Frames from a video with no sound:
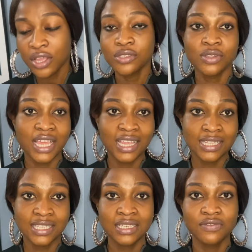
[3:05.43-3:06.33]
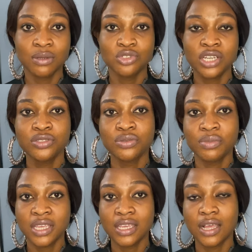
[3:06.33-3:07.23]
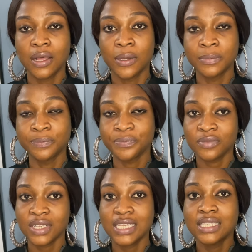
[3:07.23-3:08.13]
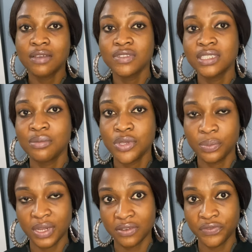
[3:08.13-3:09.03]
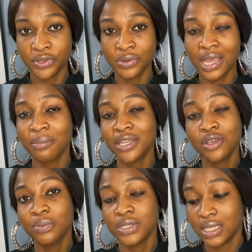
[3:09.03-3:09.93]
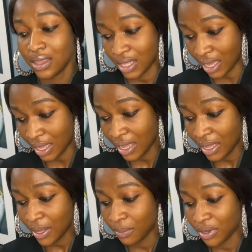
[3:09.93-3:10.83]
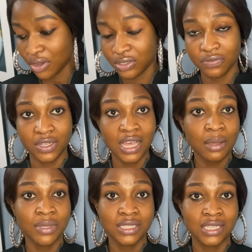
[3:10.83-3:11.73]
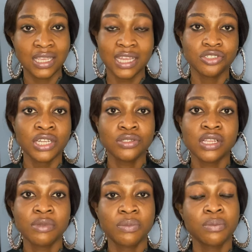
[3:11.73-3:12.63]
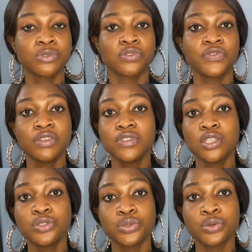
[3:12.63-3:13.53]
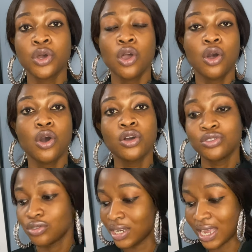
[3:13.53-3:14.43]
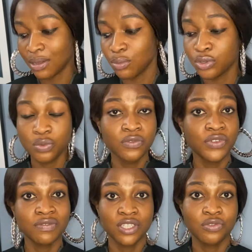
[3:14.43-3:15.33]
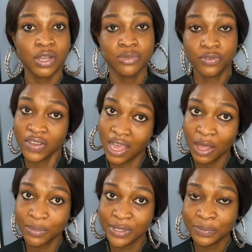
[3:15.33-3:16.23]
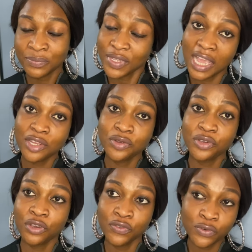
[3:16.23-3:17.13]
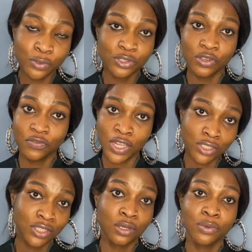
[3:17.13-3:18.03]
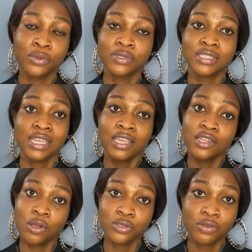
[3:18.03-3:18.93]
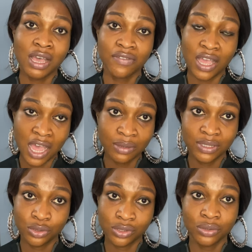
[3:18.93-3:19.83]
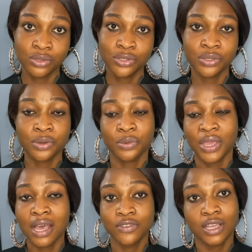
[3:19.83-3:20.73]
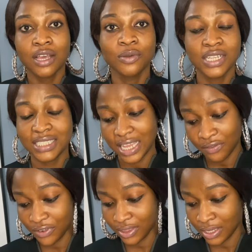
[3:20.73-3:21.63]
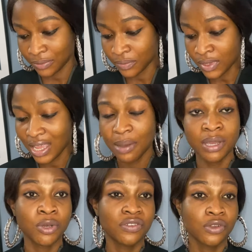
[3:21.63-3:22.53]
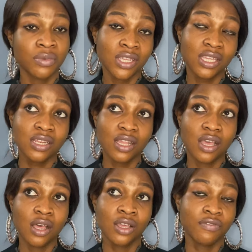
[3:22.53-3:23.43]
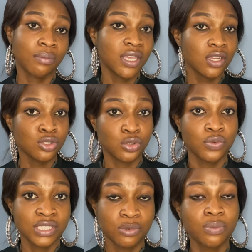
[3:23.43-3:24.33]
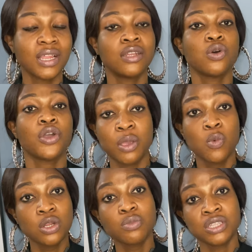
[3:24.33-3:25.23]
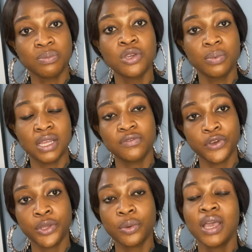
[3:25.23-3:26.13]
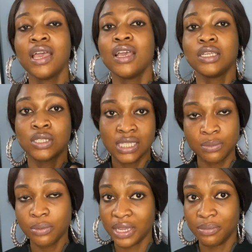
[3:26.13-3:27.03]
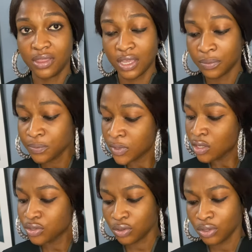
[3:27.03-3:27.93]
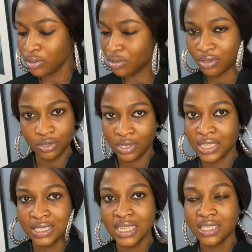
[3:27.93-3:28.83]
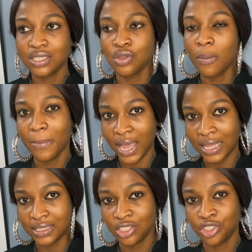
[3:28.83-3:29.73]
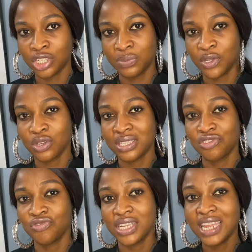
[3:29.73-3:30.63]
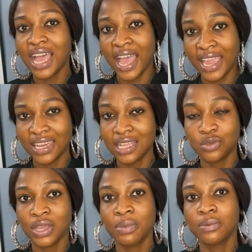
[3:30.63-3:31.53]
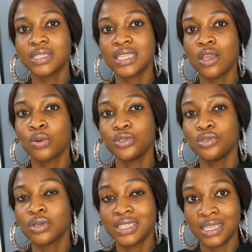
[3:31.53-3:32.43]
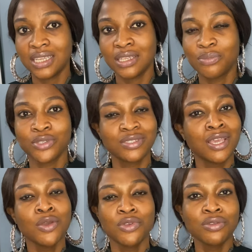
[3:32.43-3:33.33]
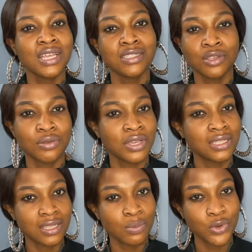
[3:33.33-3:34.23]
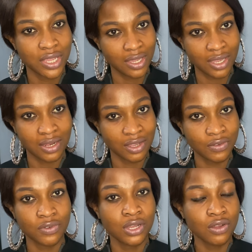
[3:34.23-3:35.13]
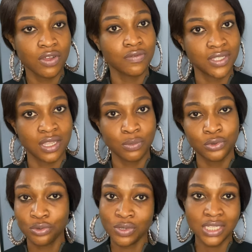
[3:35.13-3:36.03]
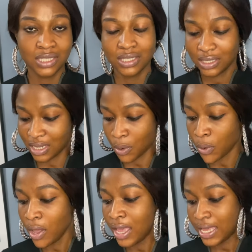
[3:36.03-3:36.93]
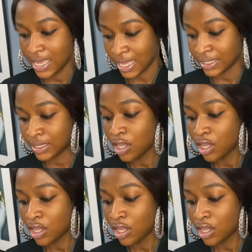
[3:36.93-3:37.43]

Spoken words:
So like I said, if I'm trying to make a 7-day meal plan for you, I might not put it there because of the carb intake. I try to limit people to 50 to 100, at most 150 grams of carbs. And you know, your fruits, your vegetables, they also have carbs too, so we have to calculate everything. But if you're making, if I'm making a 2 weeks meal plan or a 1 month meal plan for you, your semo might be there. So you can see it's not bad, it's just because it's really high, that's why people say, oh, do not take it. But you now say you know it's semo again. If you're a lover of semo, you eat it now. Yes.